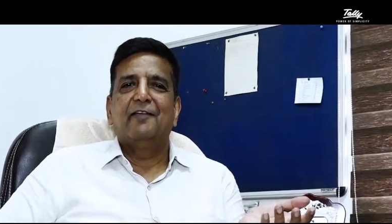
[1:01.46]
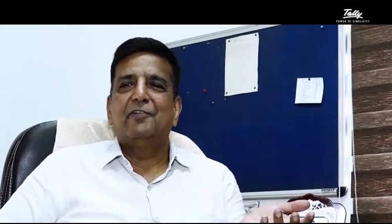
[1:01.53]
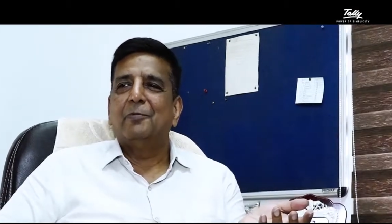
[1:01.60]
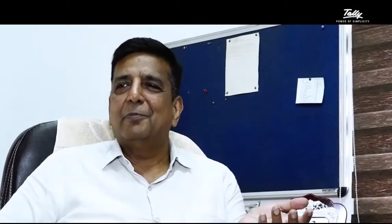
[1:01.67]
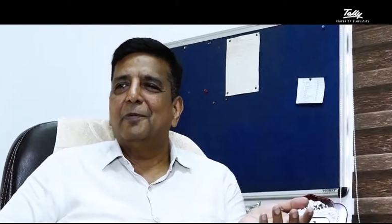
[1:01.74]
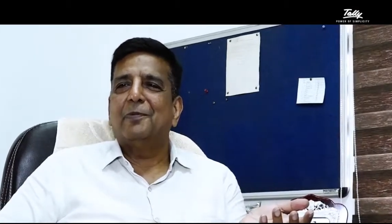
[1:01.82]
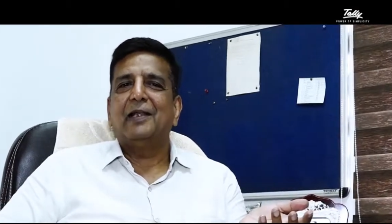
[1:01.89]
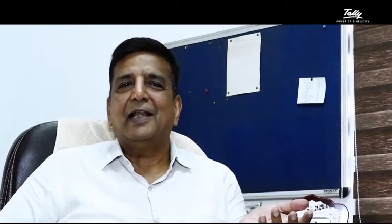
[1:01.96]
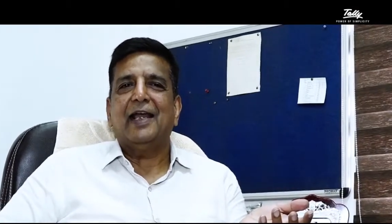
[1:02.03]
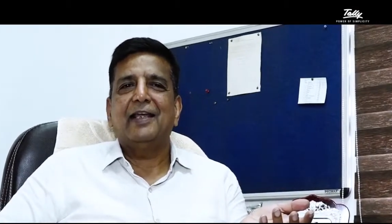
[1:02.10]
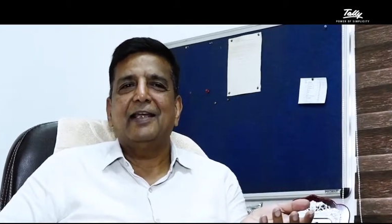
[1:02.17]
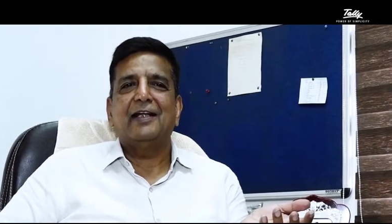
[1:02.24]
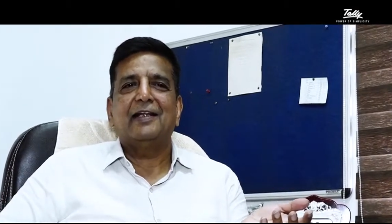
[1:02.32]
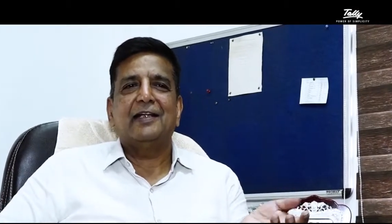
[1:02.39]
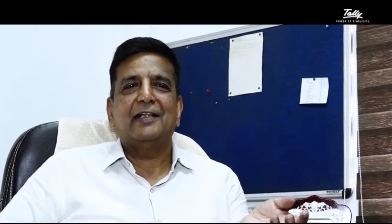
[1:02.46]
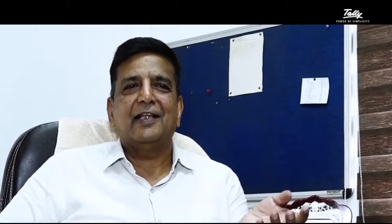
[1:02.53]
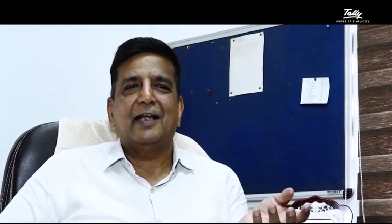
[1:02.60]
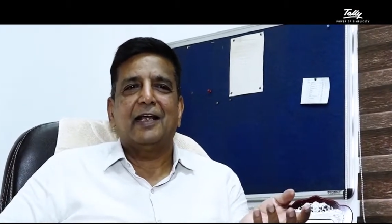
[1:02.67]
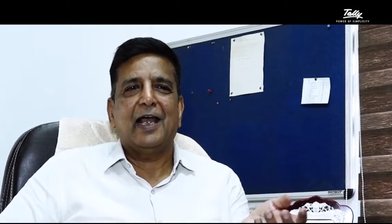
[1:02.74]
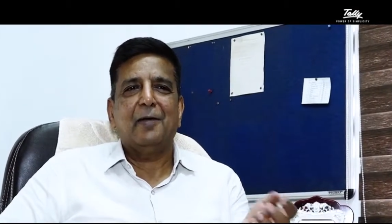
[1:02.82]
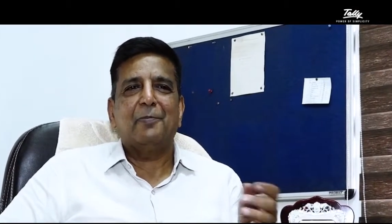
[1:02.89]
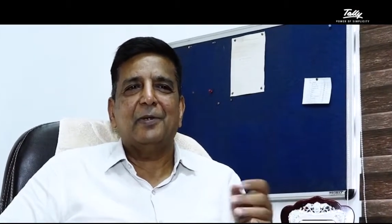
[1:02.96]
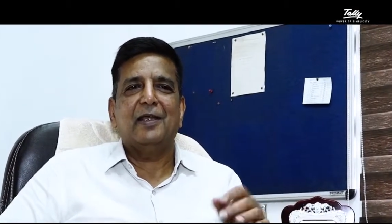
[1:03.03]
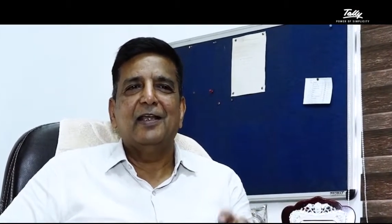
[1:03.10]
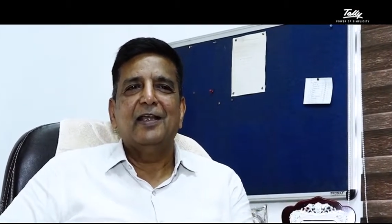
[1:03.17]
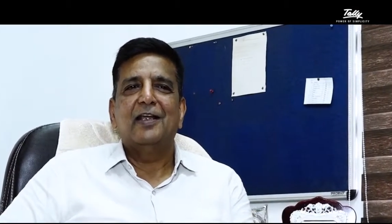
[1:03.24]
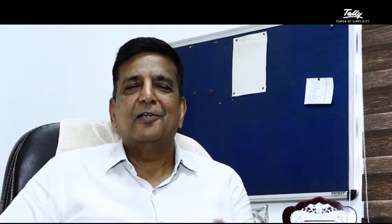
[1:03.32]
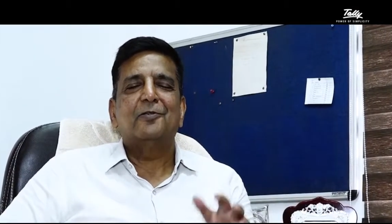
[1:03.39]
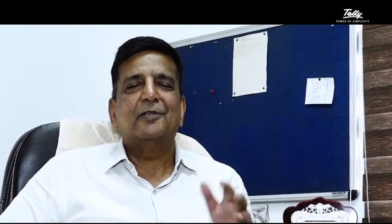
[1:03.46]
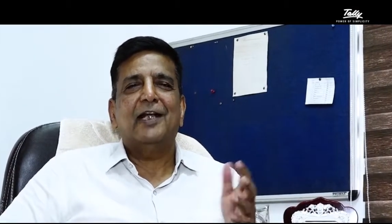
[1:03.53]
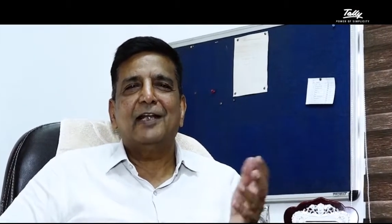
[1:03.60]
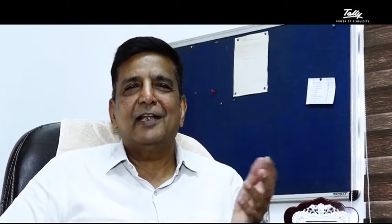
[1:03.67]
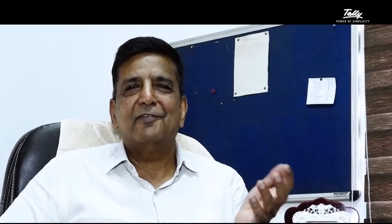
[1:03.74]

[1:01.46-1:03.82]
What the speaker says: If the people like it and they are happy, that